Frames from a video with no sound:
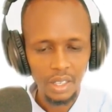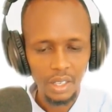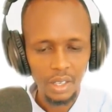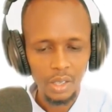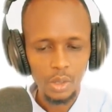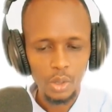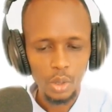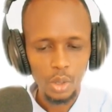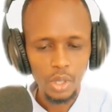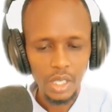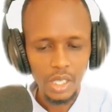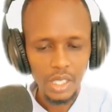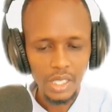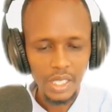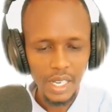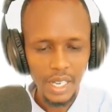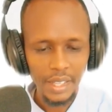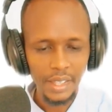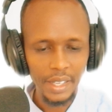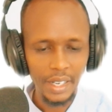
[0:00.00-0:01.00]
So these
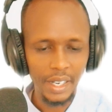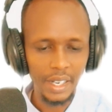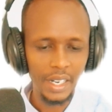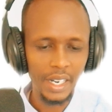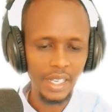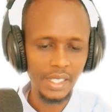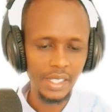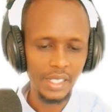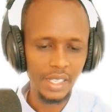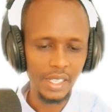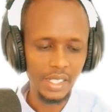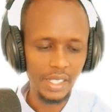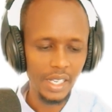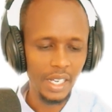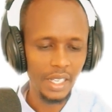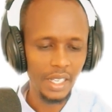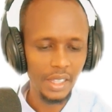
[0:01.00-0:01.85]
are the classes, and